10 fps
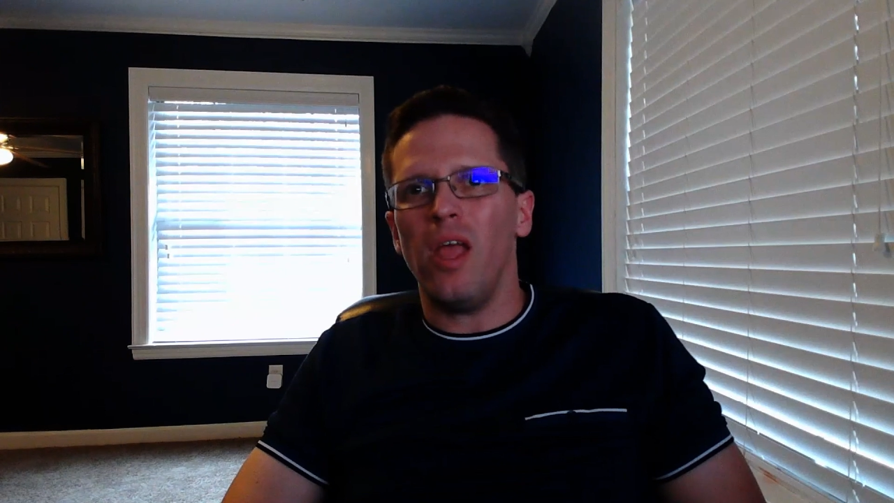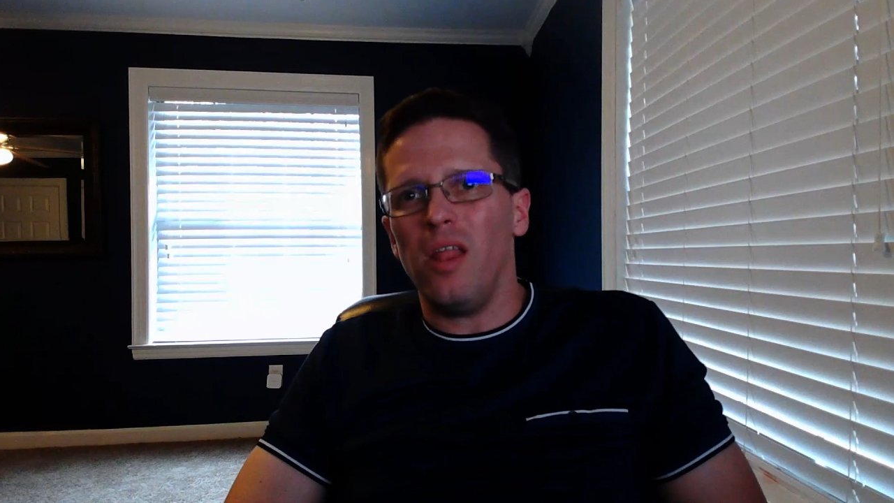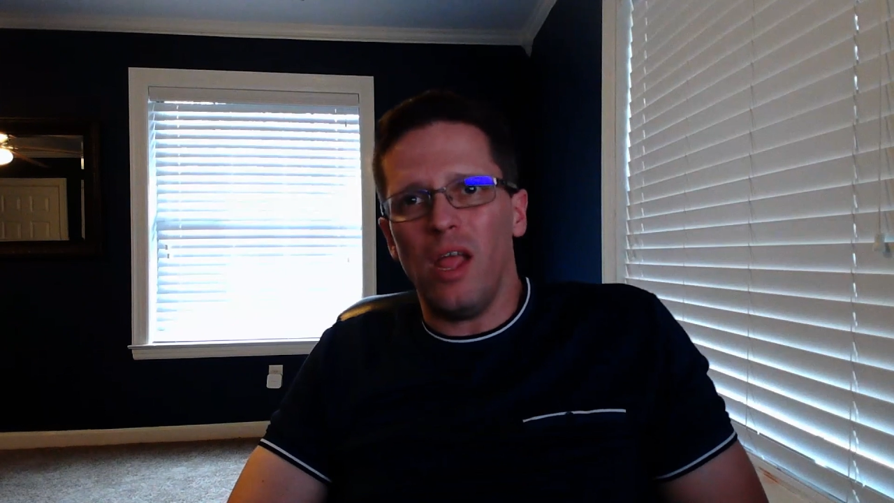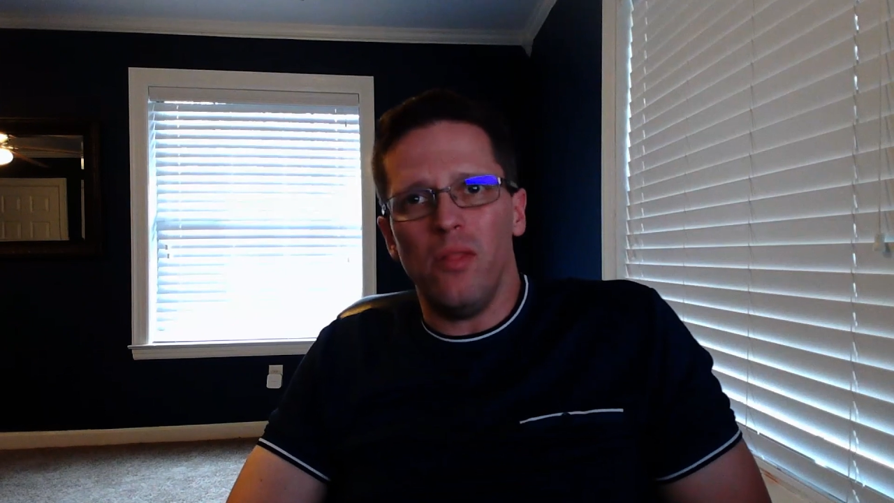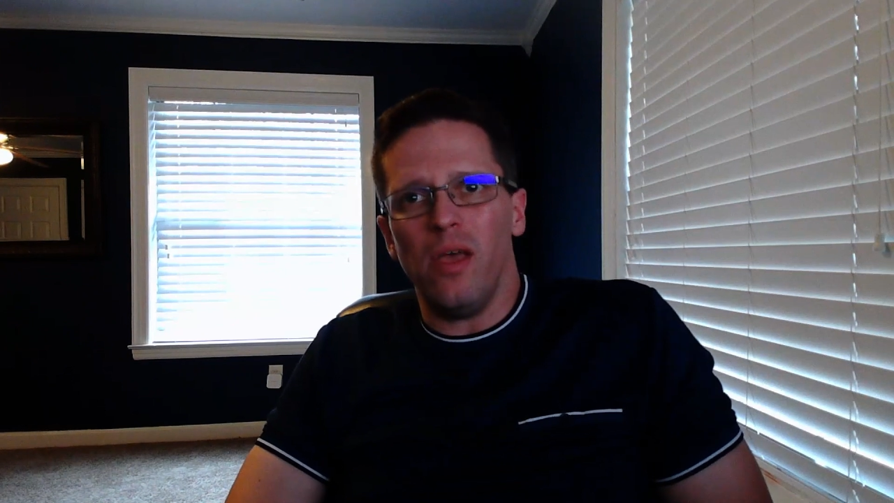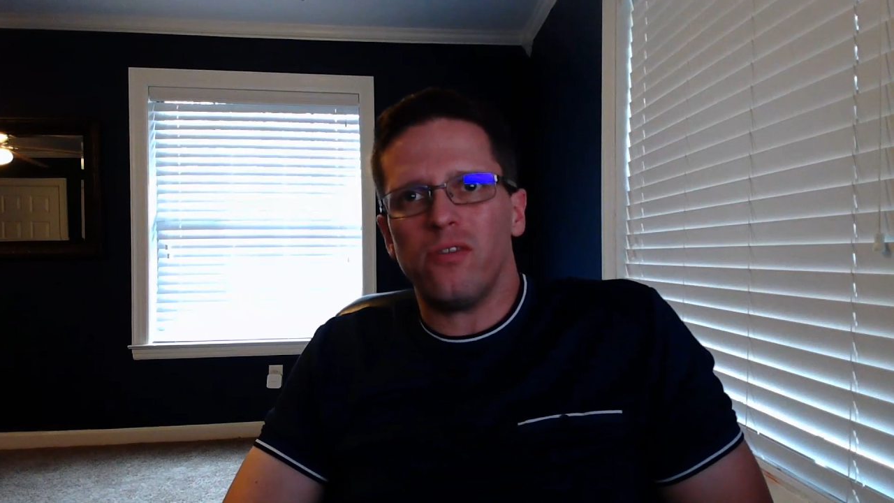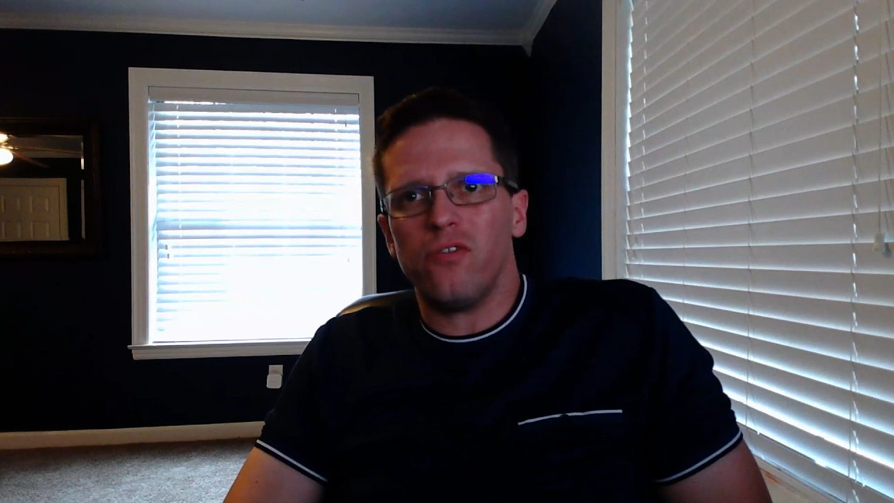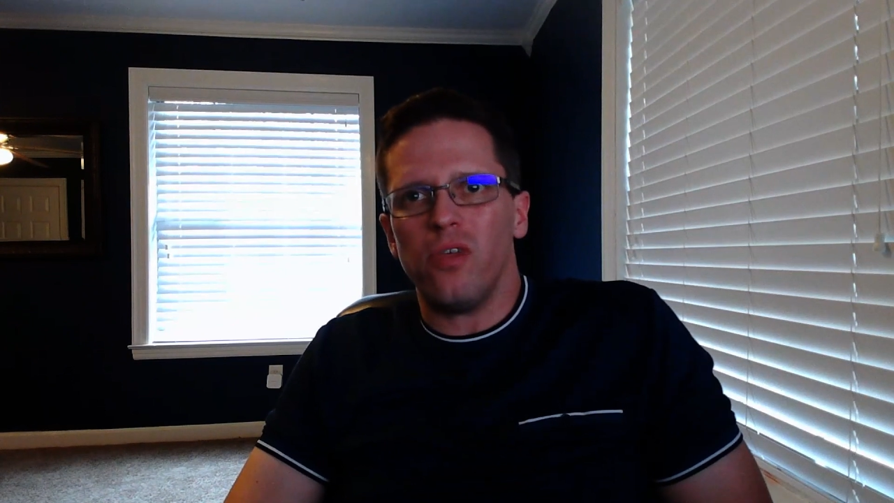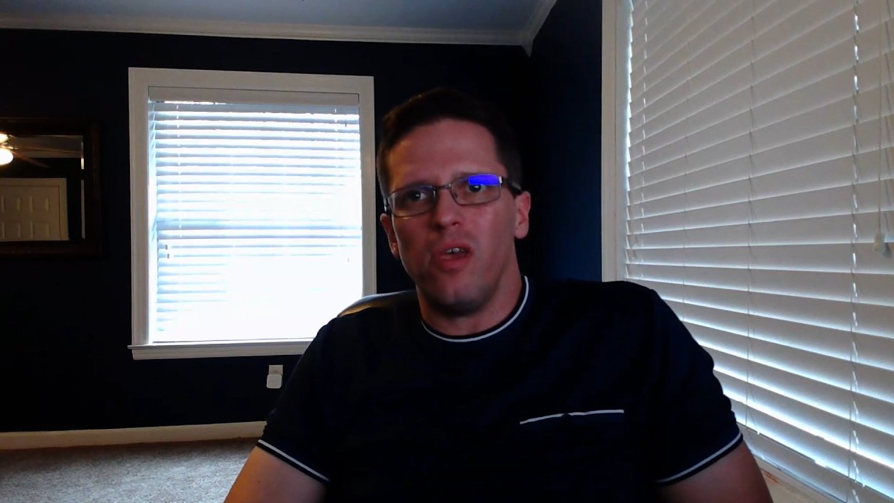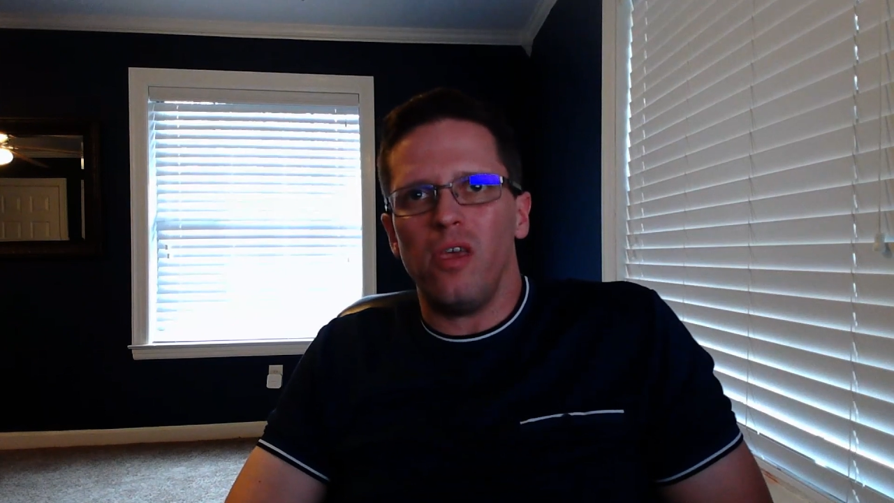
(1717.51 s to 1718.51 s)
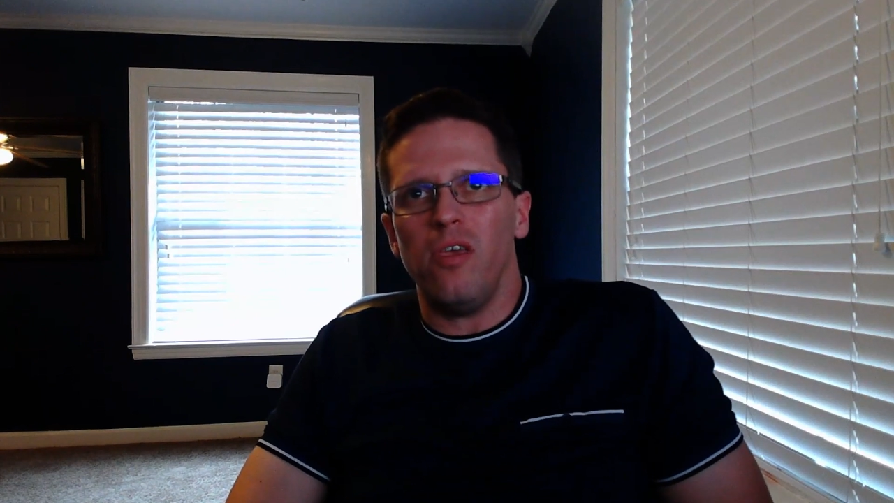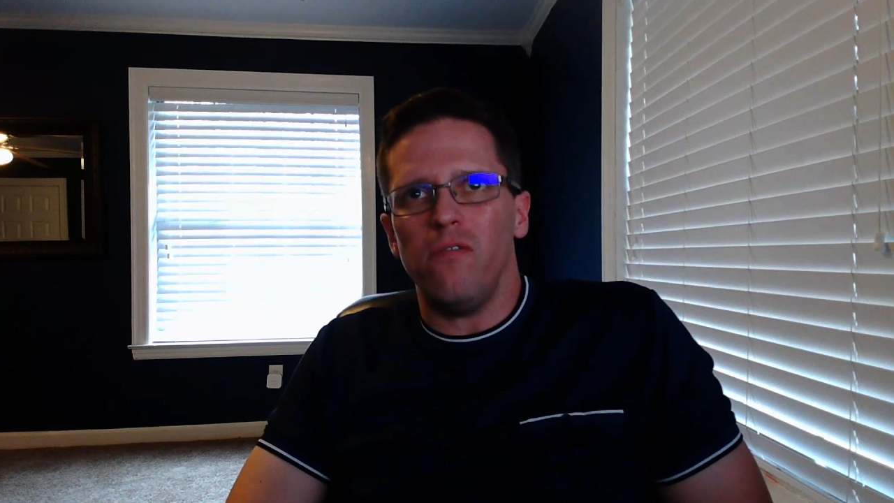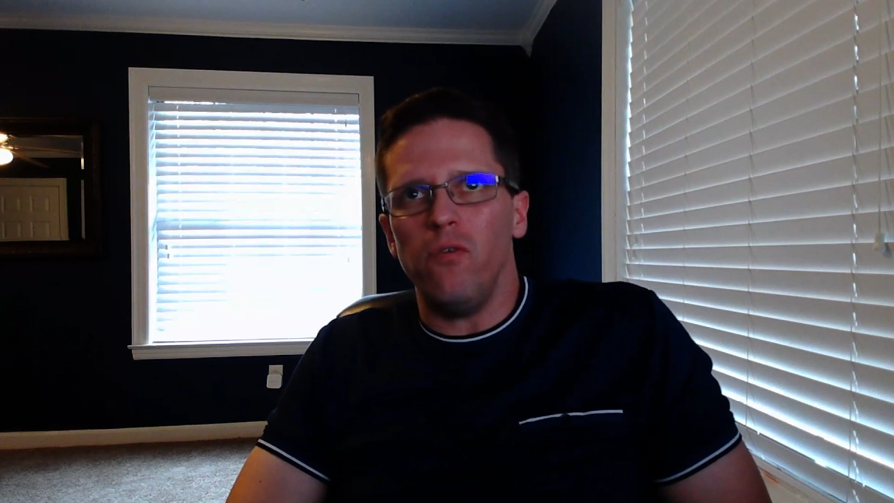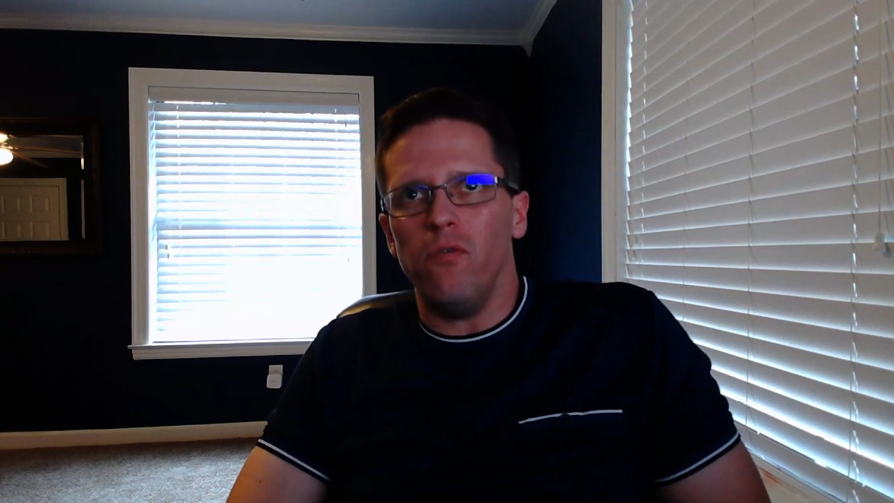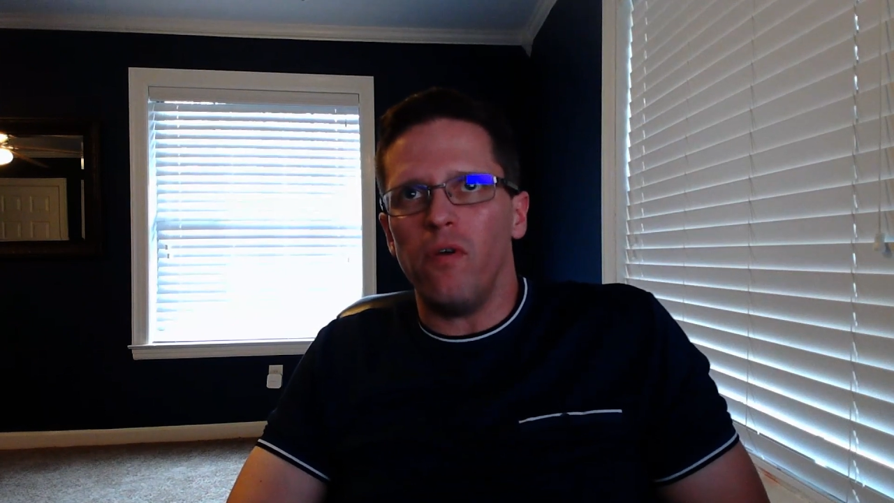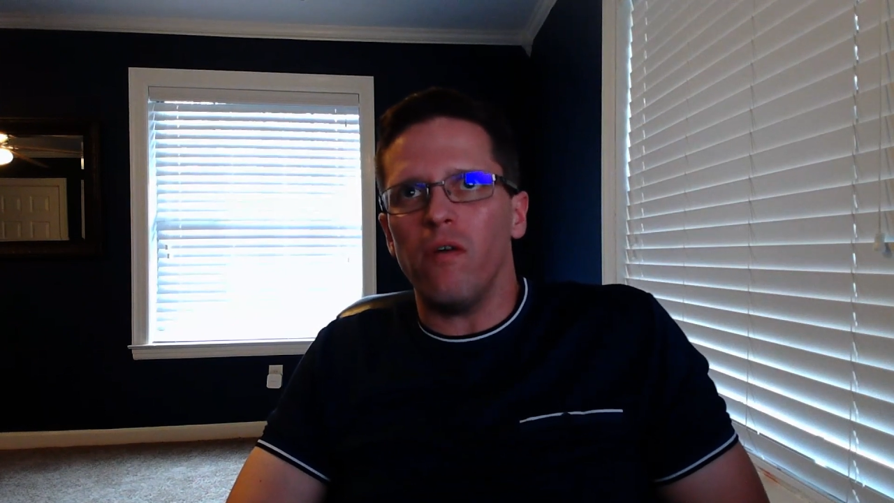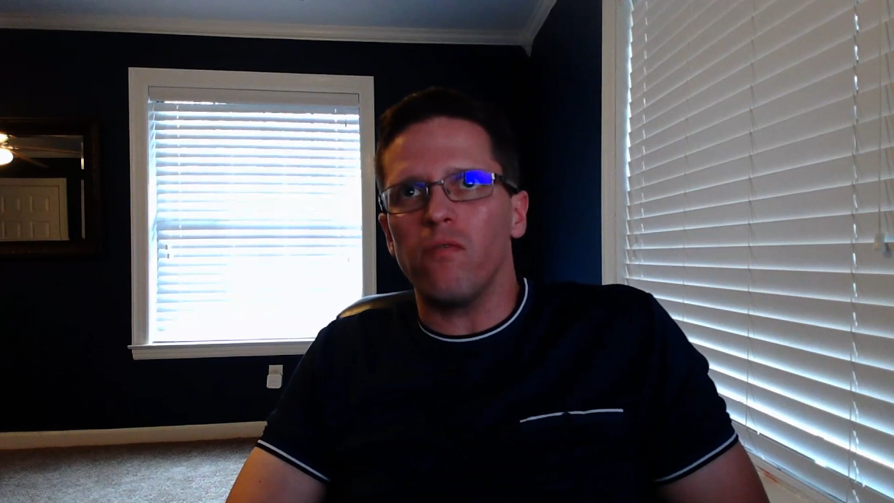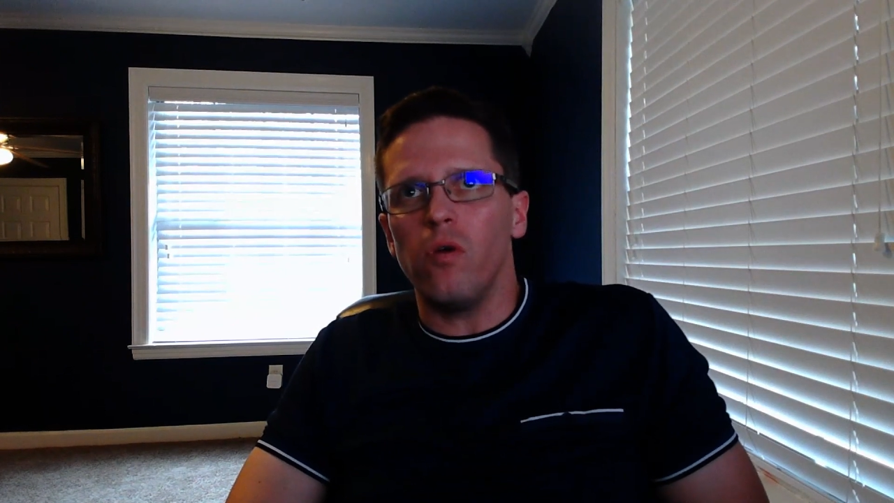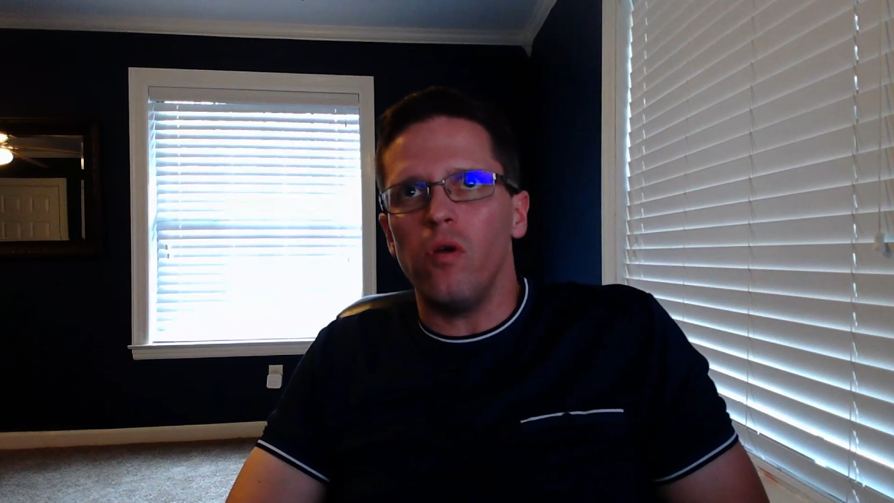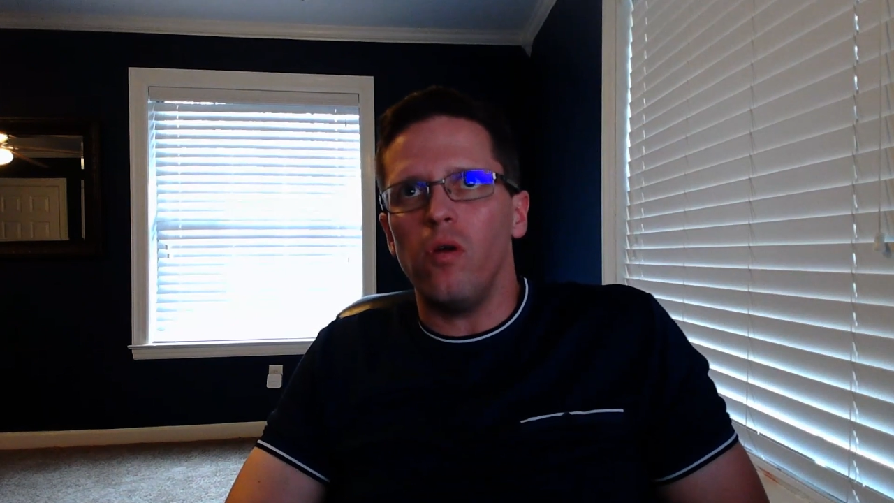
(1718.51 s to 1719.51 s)
and that's if you've
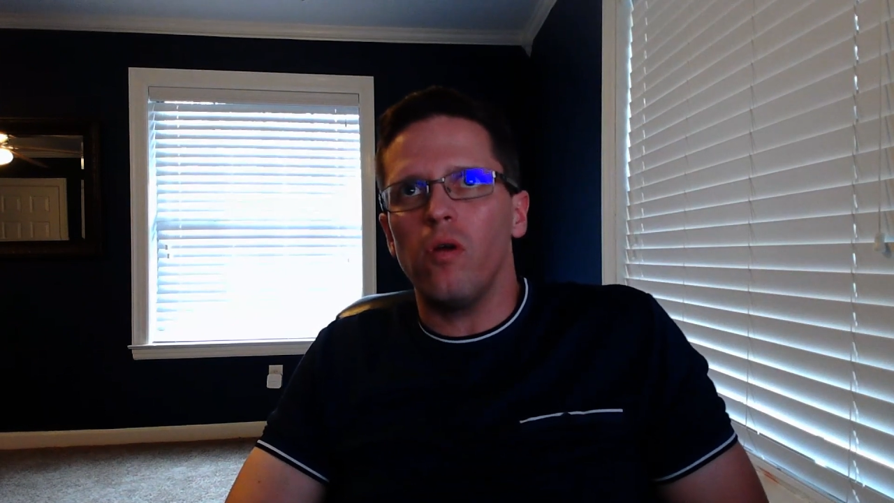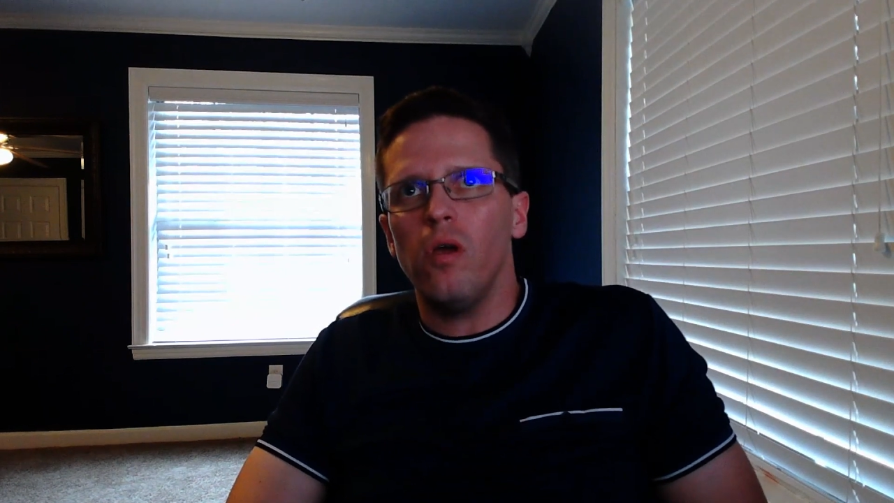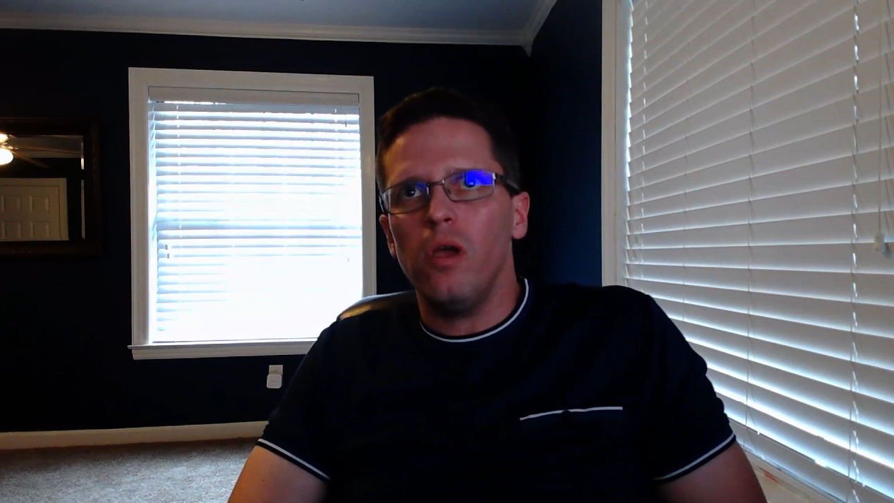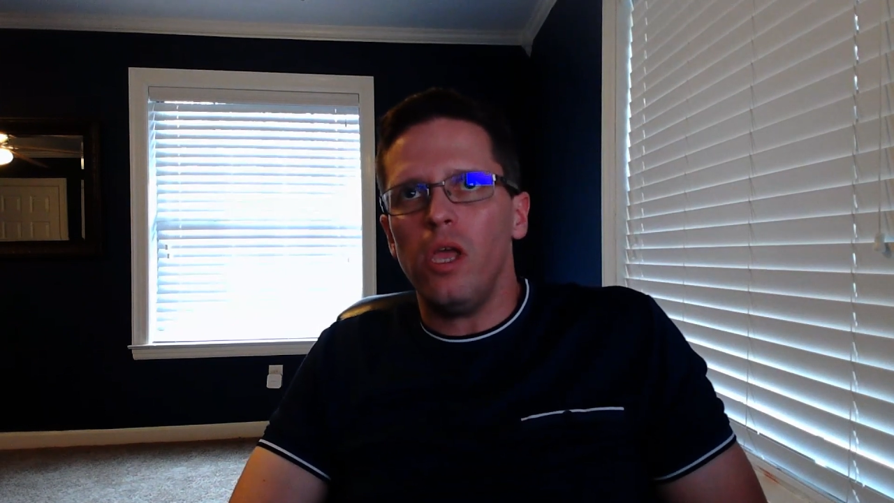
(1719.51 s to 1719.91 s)
ever